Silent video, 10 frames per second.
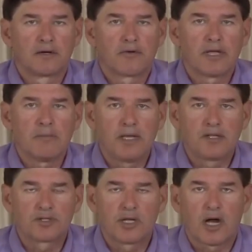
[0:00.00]
Re
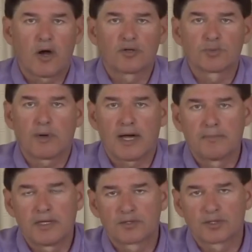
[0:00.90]
means no,
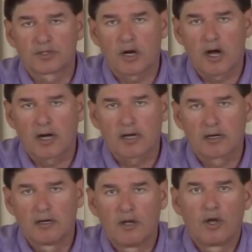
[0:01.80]
spawn means to talk.